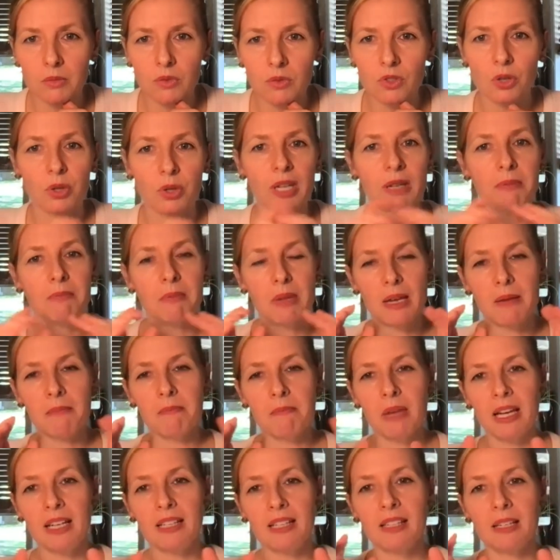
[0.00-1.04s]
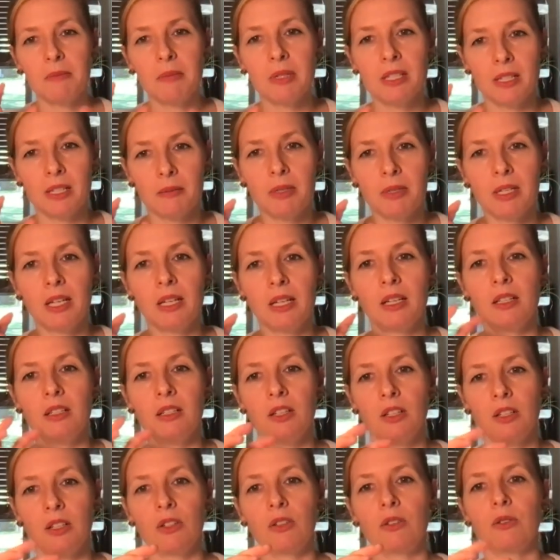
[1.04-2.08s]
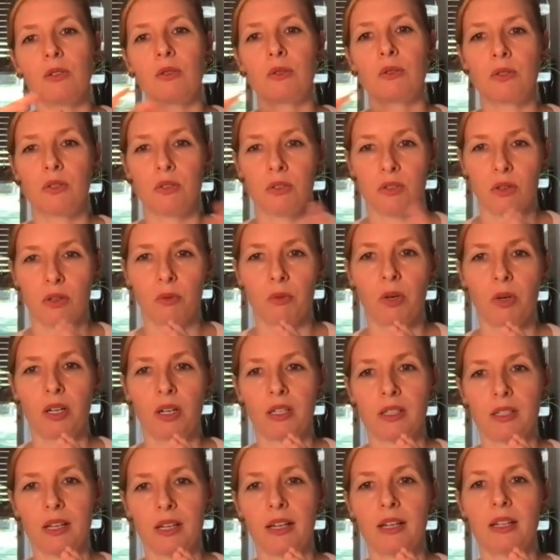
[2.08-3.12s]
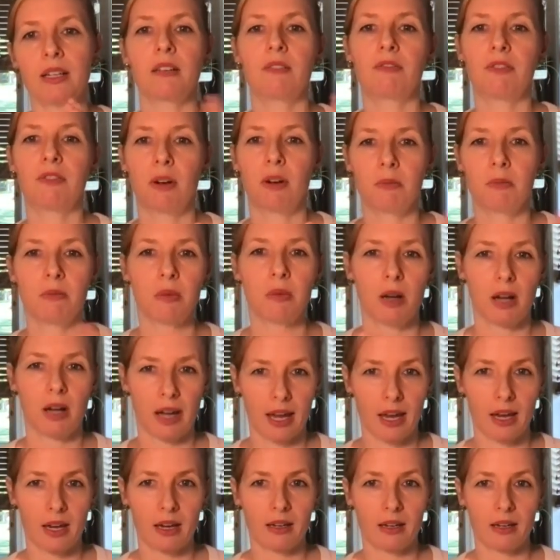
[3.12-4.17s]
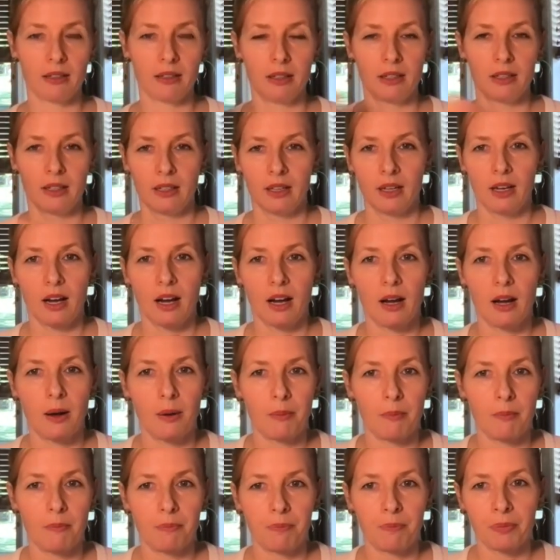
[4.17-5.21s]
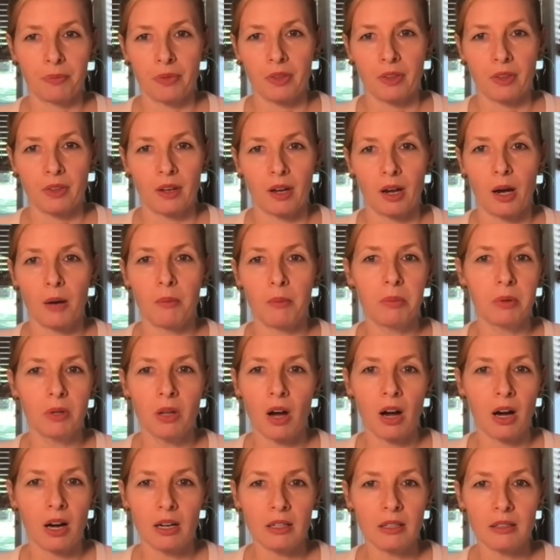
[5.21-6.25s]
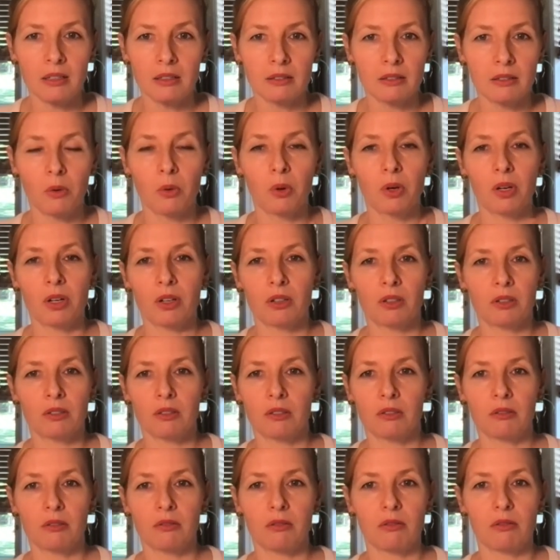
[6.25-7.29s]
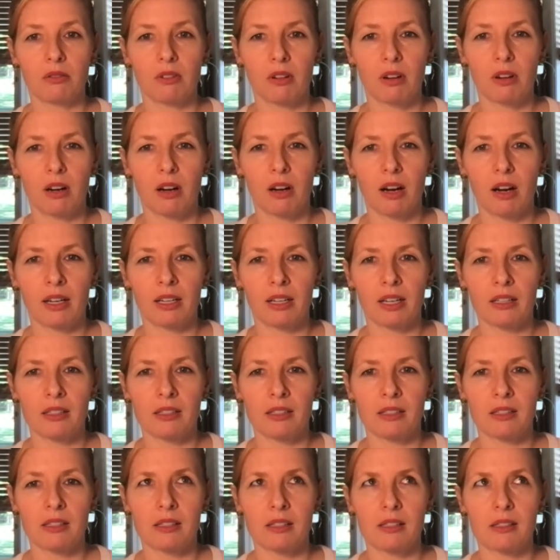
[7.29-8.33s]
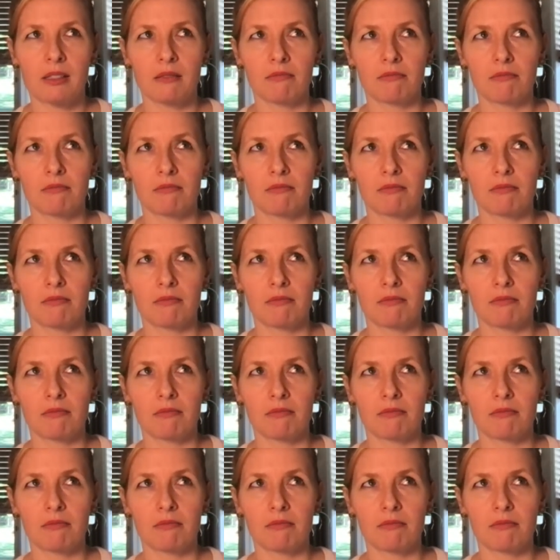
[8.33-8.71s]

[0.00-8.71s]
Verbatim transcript: so it, it may seem intimidated to use the work cited from a um, a blog or i guess